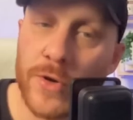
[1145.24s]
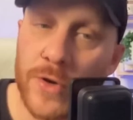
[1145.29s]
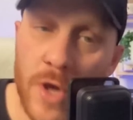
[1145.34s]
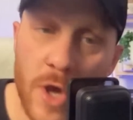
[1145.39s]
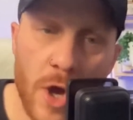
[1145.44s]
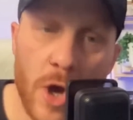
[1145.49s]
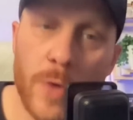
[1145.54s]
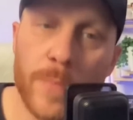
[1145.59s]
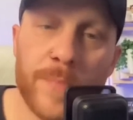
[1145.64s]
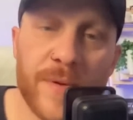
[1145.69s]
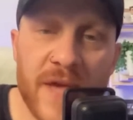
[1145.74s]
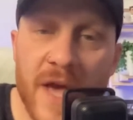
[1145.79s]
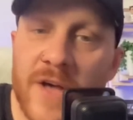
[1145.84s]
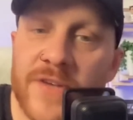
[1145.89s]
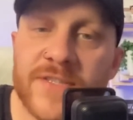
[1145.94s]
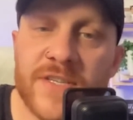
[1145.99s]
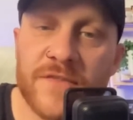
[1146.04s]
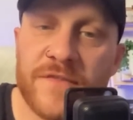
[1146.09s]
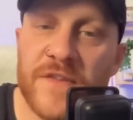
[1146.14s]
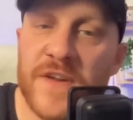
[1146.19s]
on
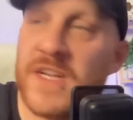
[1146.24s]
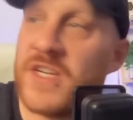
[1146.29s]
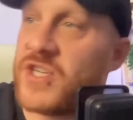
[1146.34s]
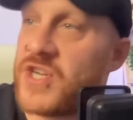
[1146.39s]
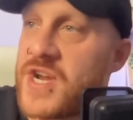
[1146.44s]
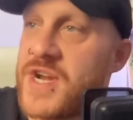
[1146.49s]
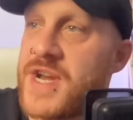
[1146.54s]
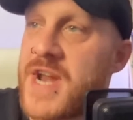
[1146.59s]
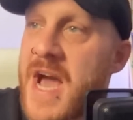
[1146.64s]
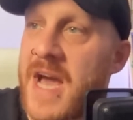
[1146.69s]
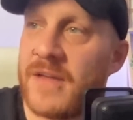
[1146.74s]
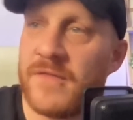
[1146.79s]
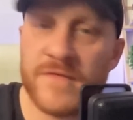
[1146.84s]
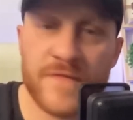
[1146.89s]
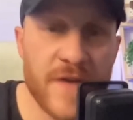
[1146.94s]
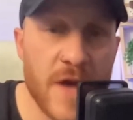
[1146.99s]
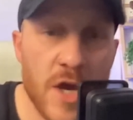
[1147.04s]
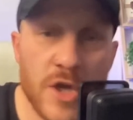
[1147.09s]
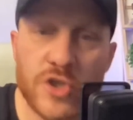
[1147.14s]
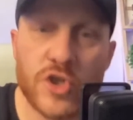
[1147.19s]
Bielsa finishing
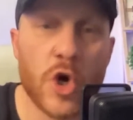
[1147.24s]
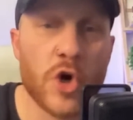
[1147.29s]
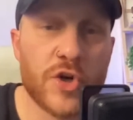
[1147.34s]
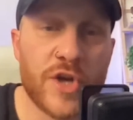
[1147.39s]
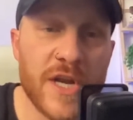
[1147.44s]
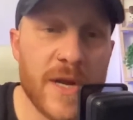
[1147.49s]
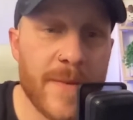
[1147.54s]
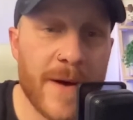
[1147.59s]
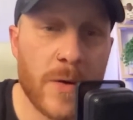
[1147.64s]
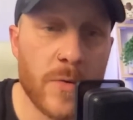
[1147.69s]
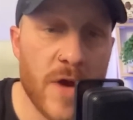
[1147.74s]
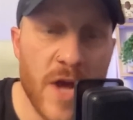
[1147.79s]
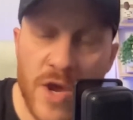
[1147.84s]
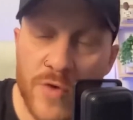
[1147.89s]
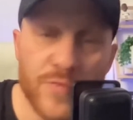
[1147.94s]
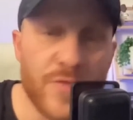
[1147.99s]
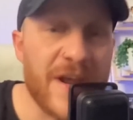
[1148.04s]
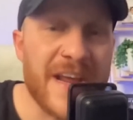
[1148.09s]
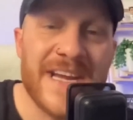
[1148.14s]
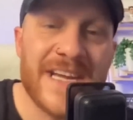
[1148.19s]
9th, talking about
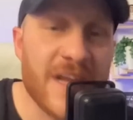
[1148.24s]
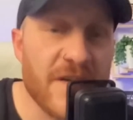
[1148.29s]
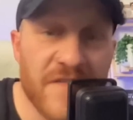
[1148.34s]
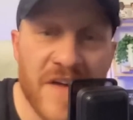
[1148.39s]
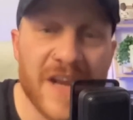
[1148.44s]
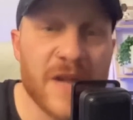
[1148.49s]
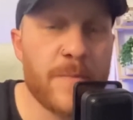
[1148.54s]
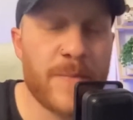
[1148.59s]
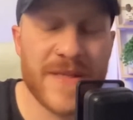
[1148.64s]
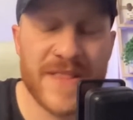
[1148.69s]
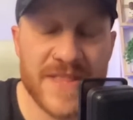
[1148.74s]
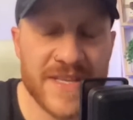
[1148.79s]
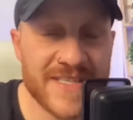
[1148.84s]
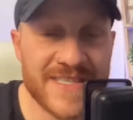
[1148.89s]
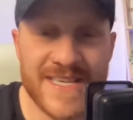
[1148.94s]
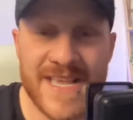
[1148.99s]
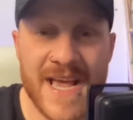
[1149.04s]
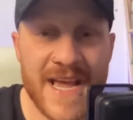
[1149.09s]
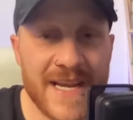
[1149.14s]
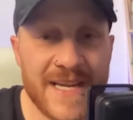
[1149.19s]
redeveloping the
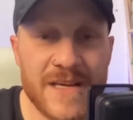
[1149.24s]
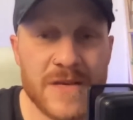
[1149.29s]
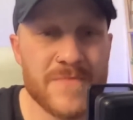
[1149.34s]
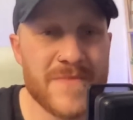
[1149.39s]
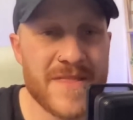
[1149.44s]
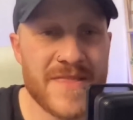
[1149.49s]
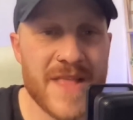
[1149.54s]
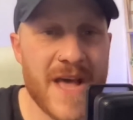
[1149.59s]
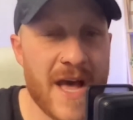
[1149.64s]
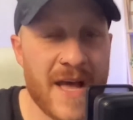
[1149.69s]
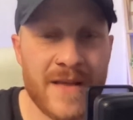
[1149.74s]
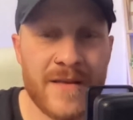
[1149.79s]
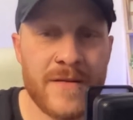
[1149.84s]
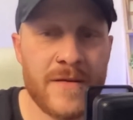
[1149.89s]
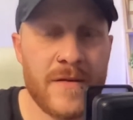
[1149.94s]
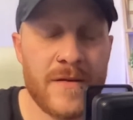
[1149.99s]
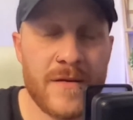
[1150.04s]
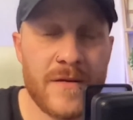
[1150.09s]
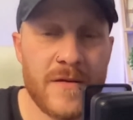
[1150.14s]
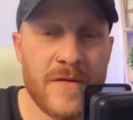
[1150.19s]
stadium and that,
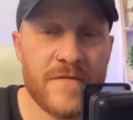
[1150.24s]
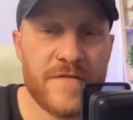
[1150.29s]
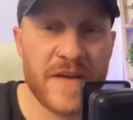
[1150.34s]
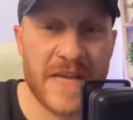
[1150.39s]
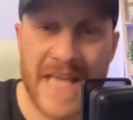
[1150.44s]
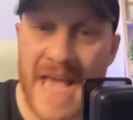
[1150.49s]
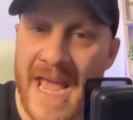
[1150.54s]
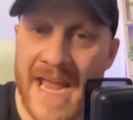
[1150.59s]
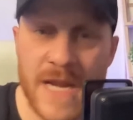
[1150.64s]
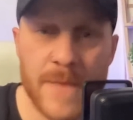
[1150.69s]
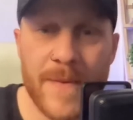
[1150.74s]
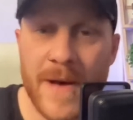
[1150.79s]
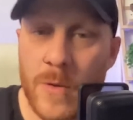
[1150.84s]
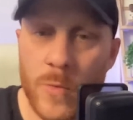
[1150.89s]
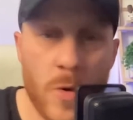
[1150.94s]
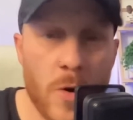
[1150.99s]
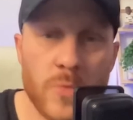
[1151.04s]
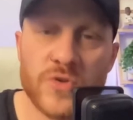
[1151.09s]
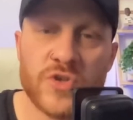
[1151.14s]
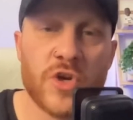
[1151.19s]
forgetting
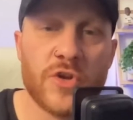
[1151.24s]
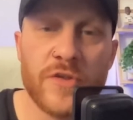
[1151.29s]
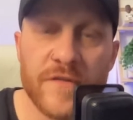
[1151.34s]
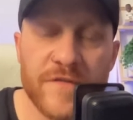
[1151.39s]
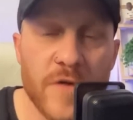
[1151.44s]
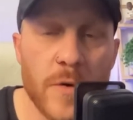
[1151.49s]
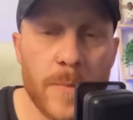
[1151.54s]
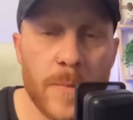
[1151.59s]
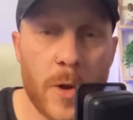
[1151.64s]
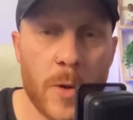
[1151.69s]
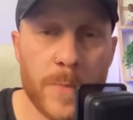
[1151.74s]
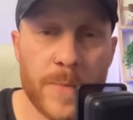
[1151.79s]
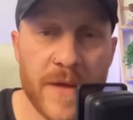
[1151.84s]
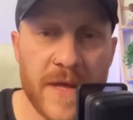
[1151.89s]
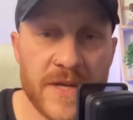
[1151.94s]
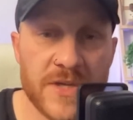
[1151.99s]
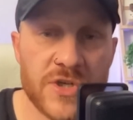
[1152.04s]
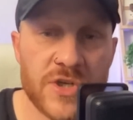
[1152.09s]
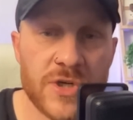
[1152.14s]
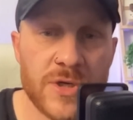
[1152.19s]
about what was on the football
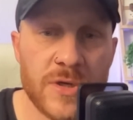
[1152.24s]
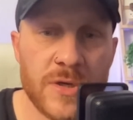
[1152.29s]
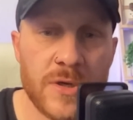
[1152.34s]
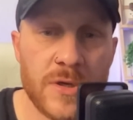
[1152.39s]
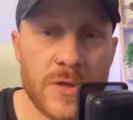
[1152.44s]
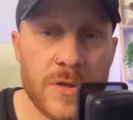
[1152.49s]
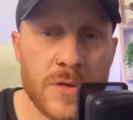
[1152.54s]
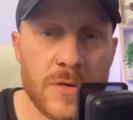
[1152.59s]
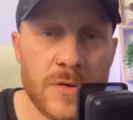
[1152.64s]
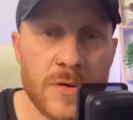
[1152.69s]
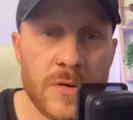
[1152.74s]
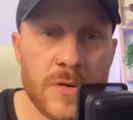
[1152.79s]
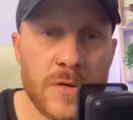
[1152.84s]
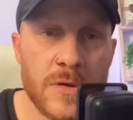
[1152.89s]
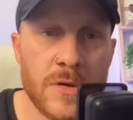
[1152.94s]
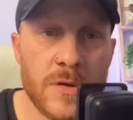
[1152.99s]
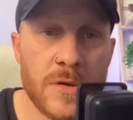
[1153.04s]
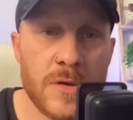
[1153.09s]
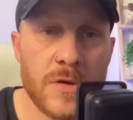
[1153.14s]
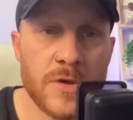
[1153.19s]
pitch.
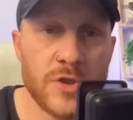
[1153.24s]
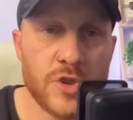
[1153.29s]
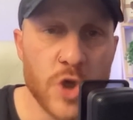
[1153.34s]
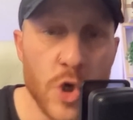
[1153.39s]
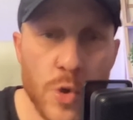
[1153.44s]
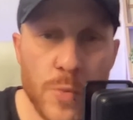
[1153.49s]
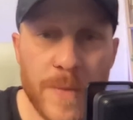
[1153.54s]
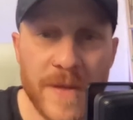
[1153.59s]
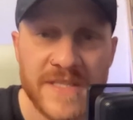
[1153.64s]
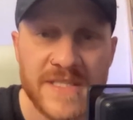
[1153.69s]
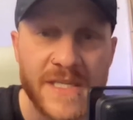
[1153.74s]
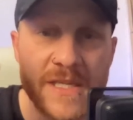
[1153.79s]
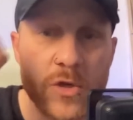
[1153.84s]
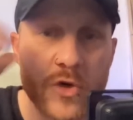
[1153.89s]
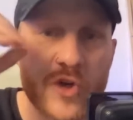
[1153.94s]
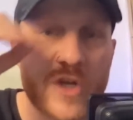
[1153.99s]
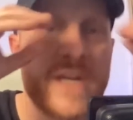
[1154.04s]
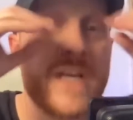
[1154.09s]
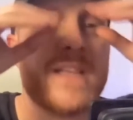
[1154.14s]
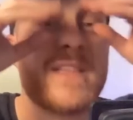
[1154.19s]
Too busy
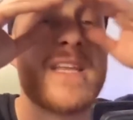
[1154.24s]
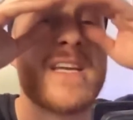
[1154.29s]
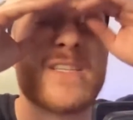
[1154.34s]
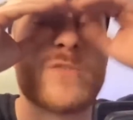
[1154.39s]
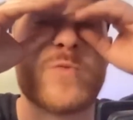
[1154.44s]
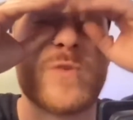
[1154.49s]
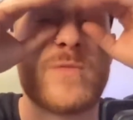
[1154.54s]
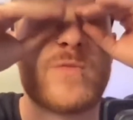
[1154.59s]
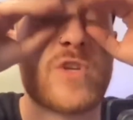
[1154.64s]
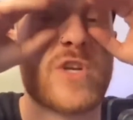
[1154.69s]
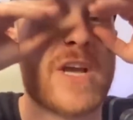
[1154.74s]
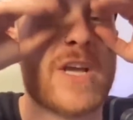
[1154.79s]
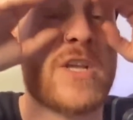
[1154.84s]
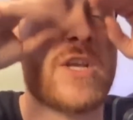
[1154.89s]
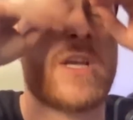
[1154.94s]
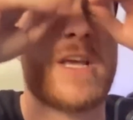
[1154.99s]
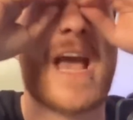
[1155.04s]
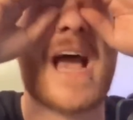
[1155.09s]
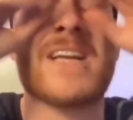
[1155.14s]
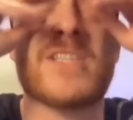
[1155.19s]
looking at this with
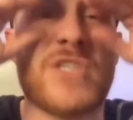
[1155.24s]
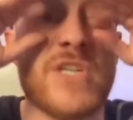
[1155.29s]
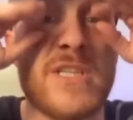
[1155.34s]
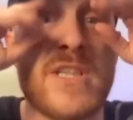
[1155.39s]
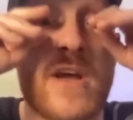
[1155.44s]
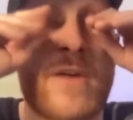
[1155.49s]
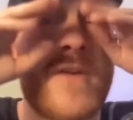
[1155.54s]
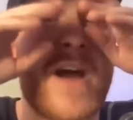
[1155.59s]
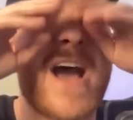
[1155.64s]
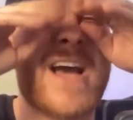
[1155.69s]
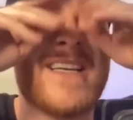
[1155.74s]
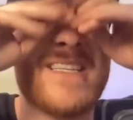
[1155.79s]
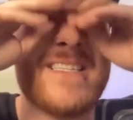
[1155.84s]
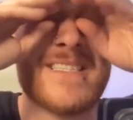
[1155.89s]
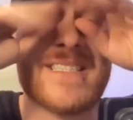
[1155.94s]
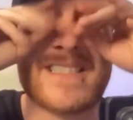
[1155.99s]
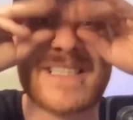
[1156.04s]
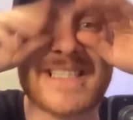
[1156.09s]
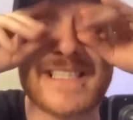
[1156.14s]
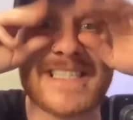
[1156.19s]
cash in their
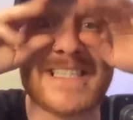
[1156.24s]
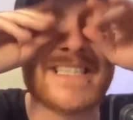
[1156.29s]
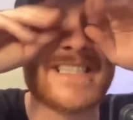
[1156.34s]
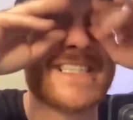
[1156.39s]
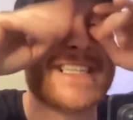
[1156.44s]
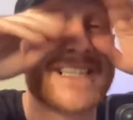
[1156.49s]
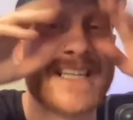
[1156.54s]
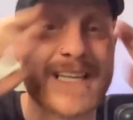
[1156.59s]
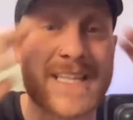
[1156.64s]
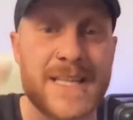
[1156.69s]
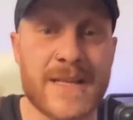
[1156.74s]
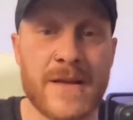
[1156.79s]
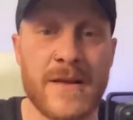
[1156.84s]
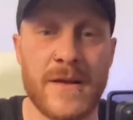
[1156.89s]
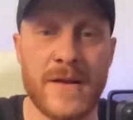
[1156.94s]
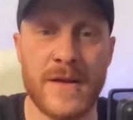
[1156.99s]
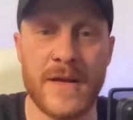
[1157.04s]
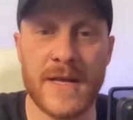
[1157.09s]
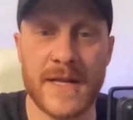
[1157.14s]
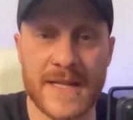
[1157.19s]
eyes.
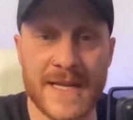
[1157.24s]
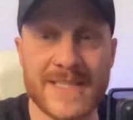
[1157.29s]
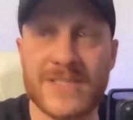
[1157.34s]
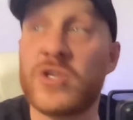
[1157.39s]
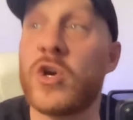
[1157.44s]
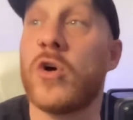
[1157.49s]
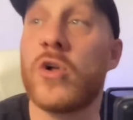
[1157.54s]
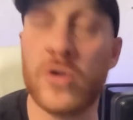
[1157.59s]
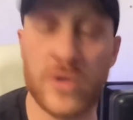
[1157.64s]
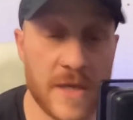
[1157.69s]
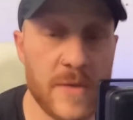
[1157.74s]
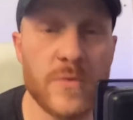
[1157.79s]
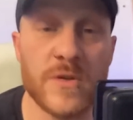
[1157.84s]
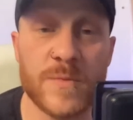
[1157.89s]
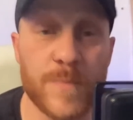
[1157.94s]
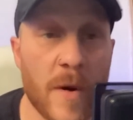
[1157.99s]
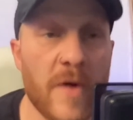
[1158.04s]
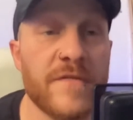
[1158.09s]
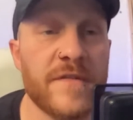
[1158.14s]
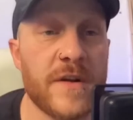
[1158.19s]
That's all he
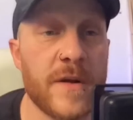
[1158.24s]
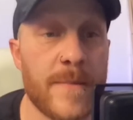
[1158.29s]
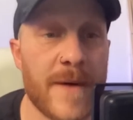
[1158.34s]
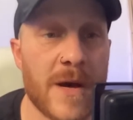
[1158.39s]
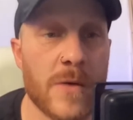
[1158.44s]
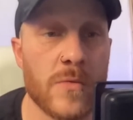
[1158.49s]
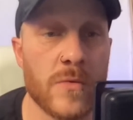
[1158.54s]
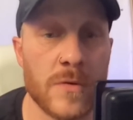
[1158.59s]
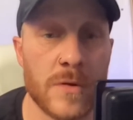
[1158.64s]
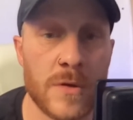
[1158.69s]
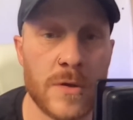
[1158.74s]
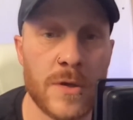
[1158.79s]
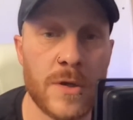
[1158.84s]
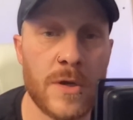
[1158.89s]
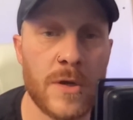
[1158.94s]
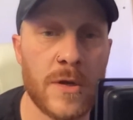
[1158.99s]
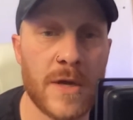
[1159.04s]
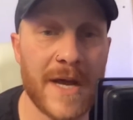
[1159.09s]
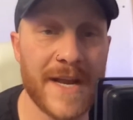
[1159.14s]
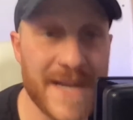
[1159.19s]
was bothered about.
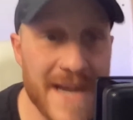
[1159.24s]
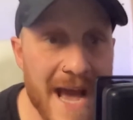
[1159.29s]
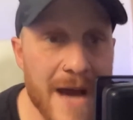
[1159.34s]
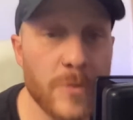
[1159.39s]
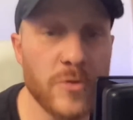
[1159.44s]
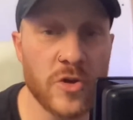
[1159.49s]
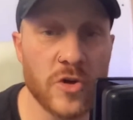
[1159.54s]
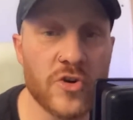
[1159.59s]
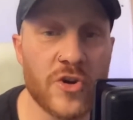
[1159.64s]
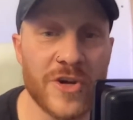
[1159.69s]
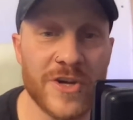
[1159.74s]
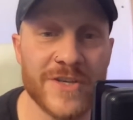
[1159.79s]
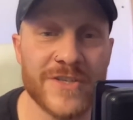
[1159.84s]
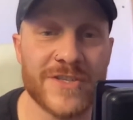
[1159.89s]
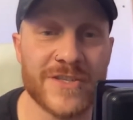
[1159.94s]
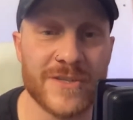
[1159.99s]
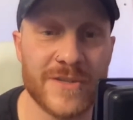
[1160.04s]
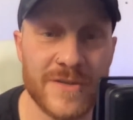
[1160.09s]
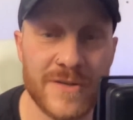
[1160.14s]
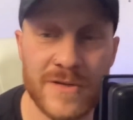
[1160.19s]
And now look at
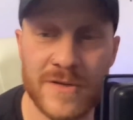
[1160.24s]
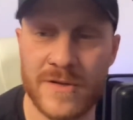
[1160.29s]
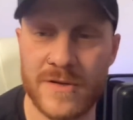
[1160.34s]
us.